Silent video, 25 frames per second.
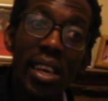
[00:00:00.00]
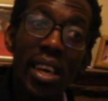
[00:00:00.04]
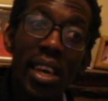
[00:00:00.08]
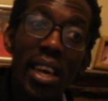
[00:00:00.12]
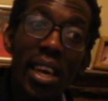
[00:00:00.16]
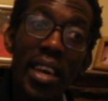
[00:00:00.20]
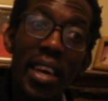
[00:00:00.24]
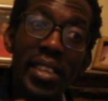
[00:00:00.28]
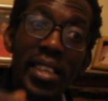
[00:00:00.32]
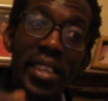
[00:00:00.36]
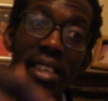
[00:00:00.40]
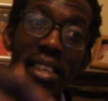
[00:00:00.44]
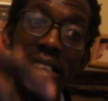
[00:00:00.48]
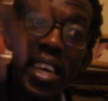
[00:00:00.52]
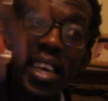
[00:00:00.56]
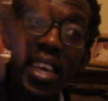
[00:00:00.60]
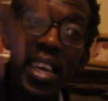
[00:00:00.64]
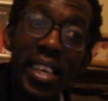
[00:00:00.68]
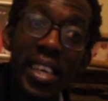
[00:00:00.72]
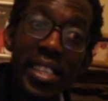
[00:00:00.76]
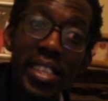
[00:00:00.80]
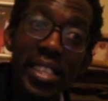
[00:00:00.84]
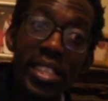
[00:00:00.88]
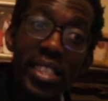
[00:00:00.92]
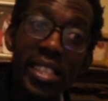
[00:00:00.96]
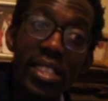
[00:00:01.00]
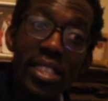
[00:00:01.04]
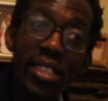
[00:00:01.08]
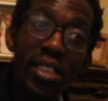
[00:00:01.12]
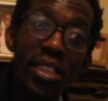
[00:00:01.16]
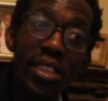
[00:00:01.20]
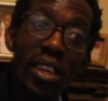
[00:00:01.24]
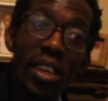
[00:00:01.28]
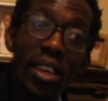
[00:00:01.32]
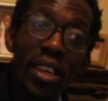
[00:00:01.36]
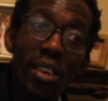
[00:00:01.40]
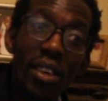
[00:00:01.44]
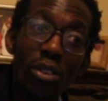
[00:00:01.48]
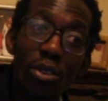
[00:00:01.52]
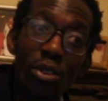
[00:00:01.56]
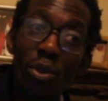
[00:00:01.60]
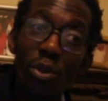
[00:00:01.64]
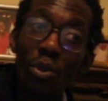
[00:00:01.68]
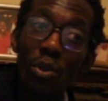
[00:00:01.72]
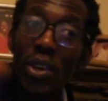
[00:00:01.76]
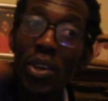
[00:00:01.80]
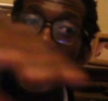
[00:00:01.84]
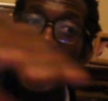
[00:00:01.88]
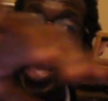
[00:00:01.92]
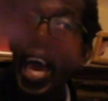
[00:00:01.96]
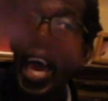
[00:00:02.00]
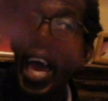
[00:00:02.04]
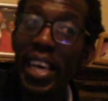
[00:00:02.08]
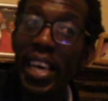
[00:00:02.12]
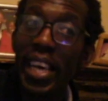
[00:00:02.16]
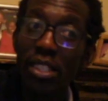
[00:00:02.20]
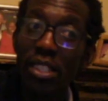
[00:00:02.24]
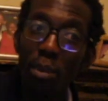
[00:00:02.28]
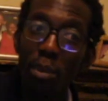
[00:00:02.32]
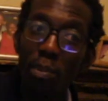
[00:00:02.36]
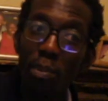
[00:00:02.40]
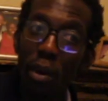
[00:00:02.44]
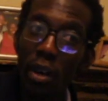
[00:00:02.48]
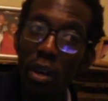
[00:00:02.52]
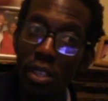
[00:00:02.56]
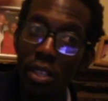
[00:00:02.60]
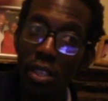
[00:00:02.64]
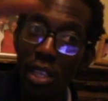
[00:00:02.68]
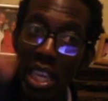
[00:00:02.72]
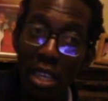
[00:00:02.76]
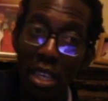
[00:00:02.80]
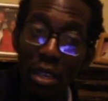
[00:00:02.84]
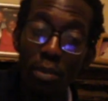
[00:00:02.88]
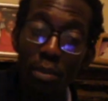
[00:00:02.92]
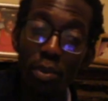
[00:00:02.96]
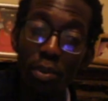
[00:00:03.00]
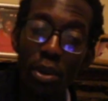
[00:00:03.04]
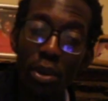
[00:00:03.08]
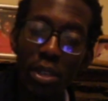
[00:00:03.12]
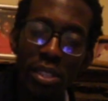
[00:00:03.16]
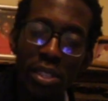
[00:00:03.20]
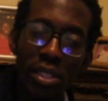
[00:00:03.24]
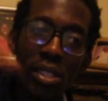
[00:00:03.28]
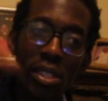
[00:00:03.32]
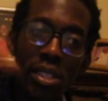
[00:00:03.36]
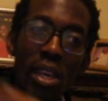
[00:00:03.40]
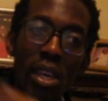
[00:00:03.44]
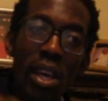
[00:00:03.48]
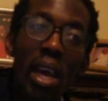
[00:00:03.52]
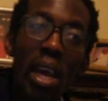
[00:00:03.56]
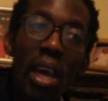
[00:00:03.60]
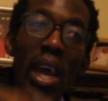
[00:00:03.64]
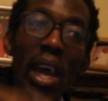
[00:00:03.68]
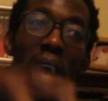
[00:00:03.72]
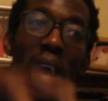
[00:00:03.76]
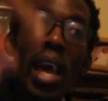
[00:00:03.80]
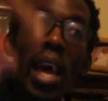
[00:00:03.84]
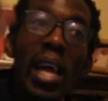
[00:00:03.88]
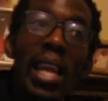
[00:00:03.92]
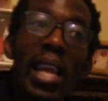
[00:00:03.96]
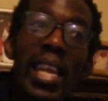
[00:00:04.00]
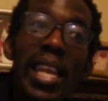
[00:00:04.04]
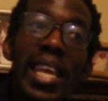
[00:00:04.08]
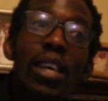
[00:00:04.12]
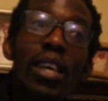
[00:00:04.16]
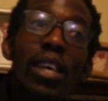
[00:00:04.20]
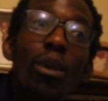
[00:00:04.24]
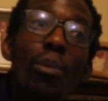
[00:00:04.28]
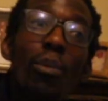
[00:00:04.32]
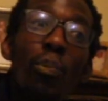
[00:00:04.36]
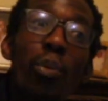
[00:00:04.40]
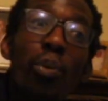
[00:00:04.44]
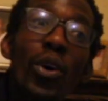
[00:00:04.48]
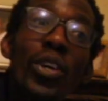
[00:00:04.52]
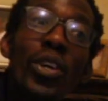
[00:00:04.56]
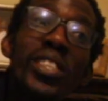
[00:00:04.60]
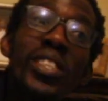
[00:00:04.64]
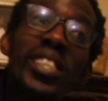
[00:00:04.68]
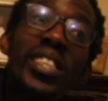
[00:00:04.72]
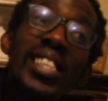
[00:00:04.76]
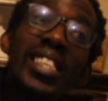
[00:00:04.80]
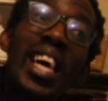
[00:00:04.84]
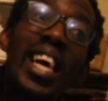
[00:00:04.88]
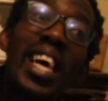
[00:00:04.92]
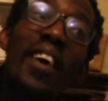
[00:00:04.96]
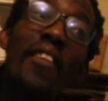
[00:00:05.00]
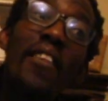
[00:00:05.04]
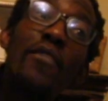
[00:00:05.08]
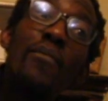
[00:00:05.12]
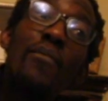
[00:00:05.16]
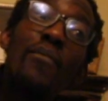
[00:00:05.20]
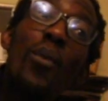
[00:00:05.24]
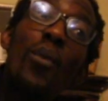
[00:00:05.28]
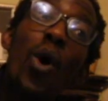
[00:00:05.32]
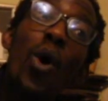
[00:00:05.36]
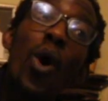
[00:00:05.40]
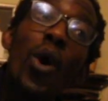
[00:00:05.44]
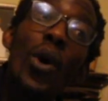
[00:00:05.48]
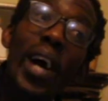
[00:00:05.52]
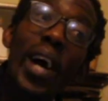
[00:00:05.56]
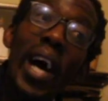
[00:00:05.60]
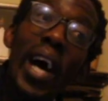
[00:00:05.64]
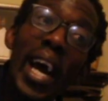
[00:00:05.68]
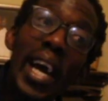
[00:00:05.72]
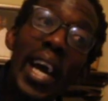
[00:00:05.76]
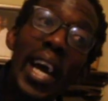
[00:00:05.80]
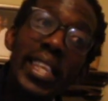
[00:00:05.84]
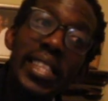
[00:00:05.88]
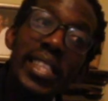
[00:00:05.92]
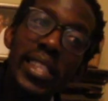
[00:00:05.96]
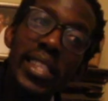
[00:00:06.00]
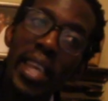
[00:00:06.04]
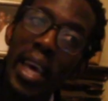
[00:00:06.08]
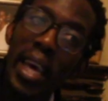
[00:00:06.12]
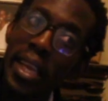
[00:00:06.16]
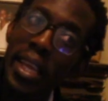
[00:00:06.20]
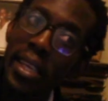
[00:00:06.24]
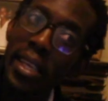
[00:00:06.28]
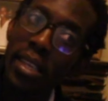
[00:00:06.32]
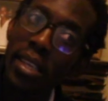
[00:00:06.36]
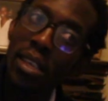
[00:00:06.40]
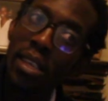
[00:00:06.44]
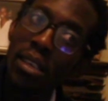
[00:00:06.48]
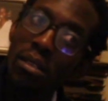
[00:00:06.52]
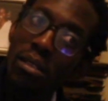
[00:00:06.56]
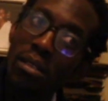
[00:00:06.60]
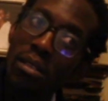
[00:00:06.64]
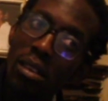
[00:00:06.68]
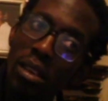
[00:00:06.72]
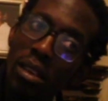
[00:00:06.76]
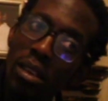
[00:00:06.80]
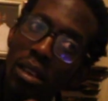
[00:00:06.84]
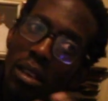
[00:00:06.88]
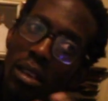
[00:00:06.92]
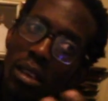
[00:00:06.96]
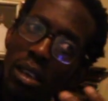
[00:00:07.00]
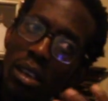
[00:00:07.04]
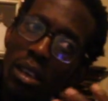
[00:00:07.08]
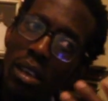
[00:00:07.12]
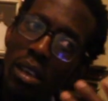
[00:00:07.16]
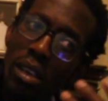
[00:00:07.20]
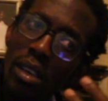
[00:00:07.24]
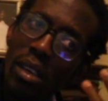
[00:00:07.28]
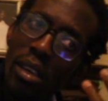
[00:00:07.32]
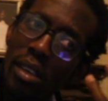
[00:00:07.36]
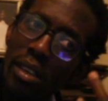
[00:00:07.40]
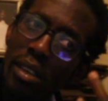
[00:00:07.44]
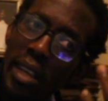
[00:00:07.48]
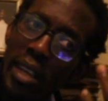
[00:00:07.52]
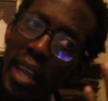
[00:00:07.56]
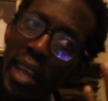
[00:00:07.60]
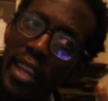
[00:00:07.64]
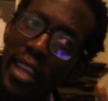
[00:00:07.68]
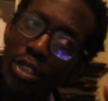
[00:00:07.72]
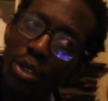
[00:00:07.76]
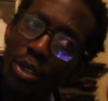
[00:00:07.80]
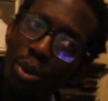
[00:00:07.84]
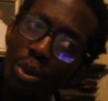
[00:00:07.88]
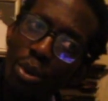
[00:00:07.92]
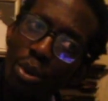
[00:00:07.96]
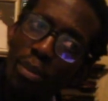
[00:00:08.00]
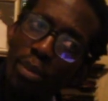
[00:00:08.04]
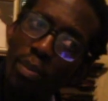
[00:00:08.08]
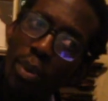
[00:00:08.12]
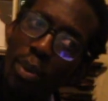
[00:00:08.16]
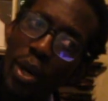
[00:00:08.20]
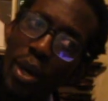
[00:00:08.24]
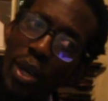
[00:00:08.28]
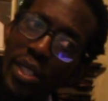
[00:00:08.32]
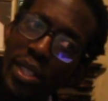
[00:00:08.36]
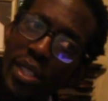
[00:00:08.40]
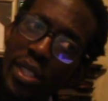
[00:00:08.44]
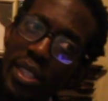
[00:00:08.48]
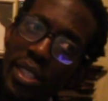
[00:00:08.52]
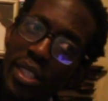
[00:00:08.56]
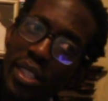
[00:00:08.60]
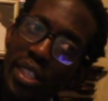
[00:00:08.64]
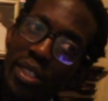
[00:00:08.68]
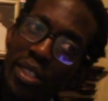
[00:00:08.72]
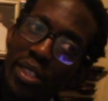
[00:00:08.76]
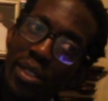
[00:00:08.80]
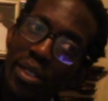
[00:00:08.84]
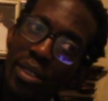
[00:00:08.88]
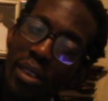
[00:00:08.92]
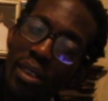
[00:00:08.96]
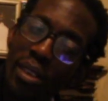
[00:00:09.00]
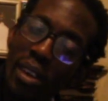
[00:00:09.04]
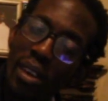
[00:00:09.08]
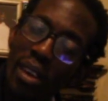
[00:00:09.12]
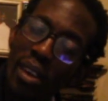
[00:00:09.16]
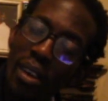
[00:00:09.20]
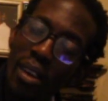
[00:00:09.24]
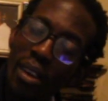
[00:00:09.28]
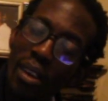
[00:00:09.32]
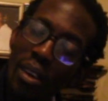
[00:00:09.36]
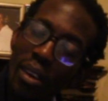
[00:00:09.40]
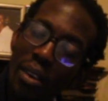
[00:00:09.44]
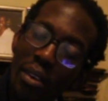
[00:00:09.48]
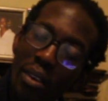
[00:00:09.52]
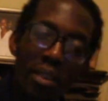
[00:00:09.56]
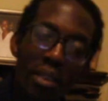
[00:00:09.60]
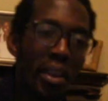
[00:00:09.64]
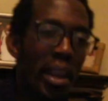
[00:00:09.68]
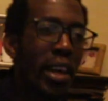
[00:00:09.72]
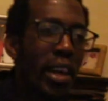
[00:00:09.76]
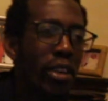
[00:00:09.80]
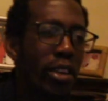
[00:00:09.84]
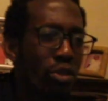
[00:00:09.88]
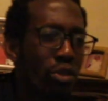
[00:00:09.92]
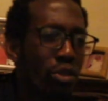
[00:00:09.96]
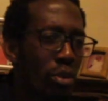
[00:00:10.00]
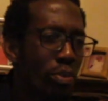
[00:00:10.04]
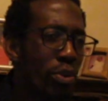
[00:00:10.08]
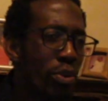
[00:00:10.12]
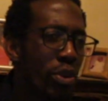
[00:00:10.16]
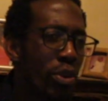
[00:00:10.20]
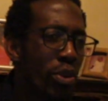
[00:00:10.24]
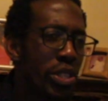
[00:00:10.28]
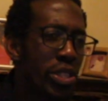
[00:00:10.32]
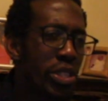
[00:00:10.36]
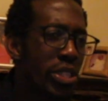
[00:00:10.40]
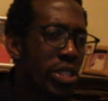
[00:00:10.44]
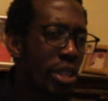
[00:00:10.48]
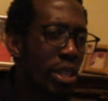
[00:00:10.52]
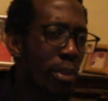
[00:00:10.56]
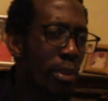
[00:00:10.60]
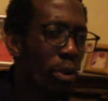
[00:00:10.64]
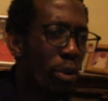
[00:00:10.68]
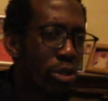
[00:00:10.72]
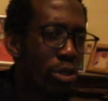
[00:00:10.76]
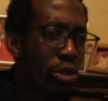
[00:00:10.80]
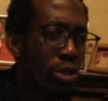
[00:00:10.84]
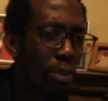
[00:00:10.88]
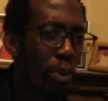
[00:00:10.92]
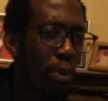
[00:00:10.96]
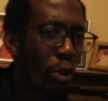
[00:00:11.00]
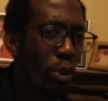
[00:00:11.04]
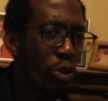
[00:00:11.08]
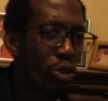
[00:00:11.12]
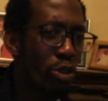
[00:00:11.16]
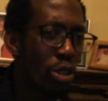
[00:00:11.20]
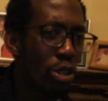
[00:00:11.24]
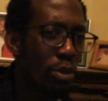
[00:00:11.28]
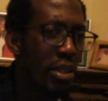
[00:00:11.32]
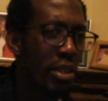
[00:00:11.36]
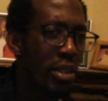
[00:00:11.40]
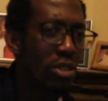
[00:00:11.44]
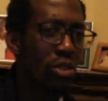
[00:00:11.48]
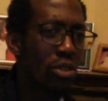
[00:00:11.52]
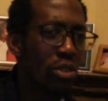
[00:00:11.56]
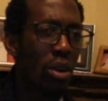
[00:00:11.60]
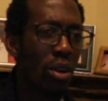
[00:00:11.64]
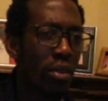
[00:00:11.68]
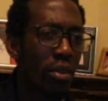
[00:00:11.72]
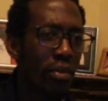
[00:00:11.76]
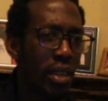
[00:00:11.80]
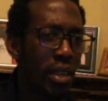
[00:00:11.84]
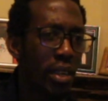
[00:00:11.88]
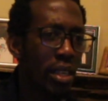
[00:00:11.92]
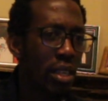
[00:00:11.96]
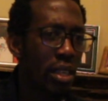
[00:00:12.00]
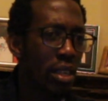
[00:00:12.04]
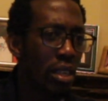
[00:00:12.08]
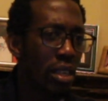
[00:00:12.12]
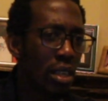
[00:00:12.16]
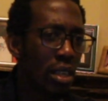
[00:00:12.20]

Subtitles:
and the King's 3 Act about legal persons have more rights than natural persons. Natural persons are supposed to be serving.